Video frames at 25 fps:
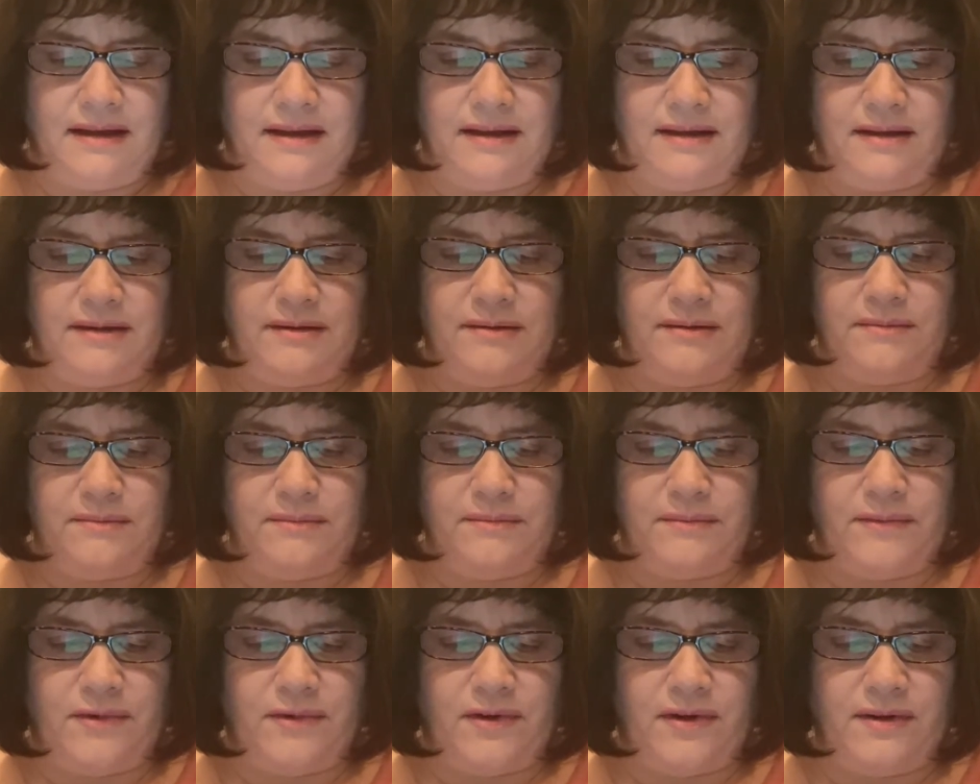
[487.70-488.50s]
oh,
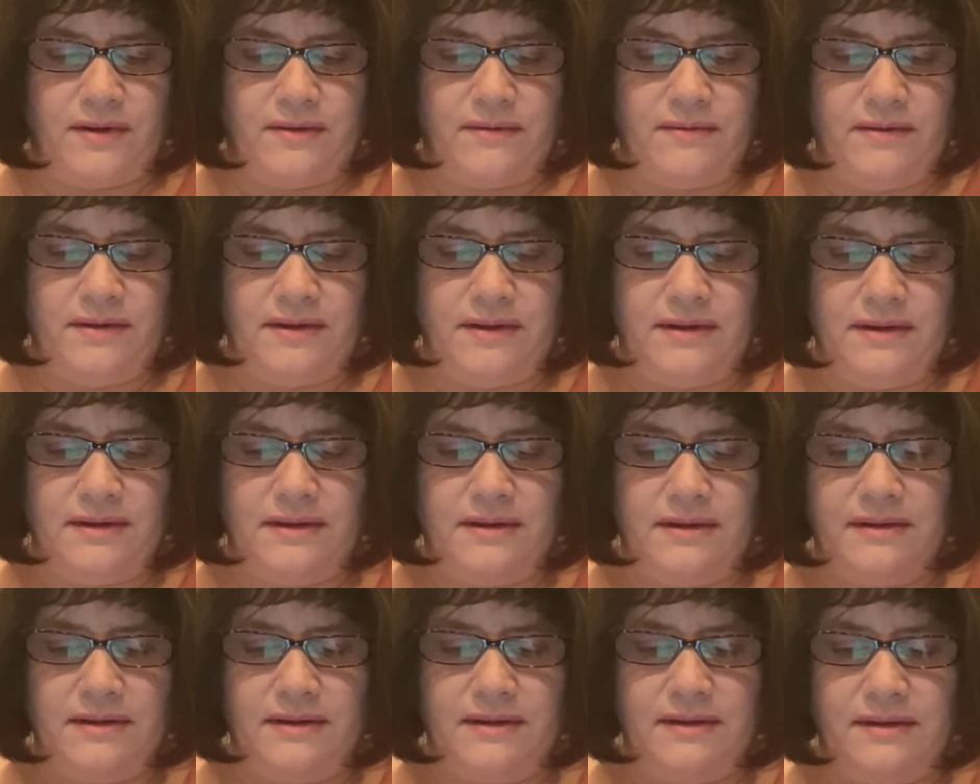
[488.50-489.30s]
wrong
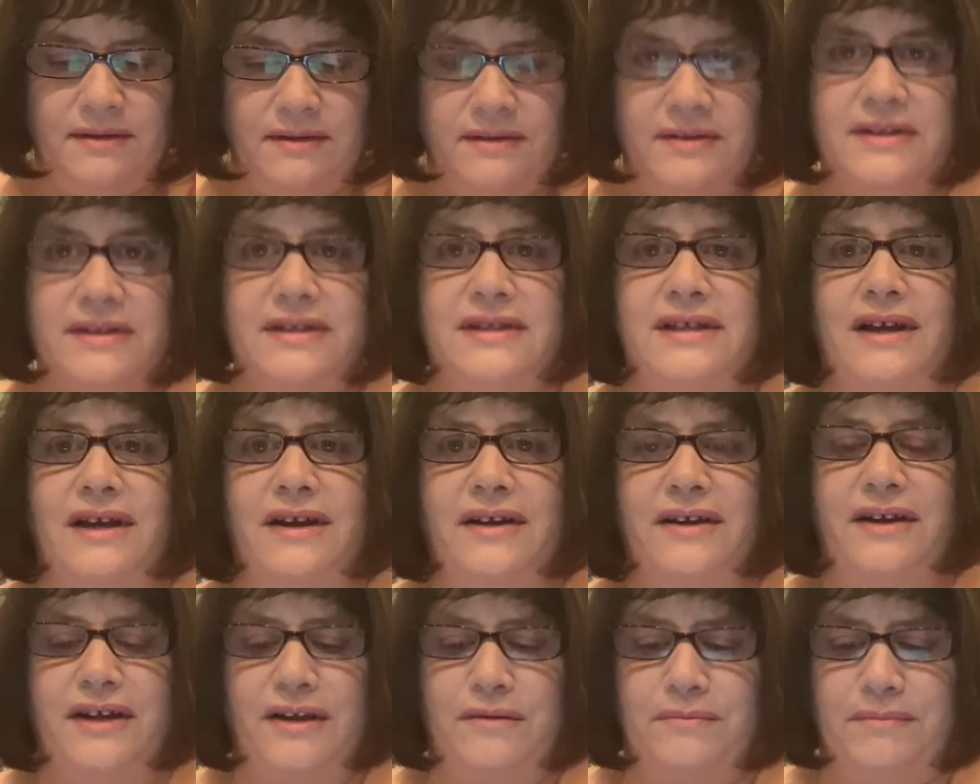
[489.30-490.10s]
one.
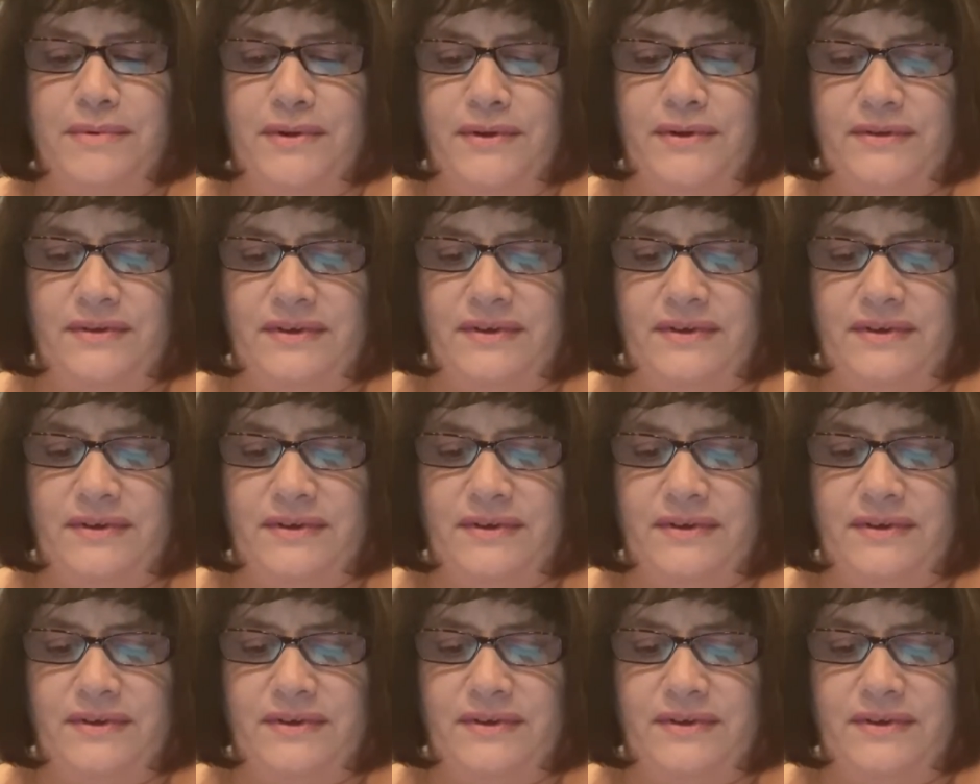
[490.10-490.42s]
Sorry about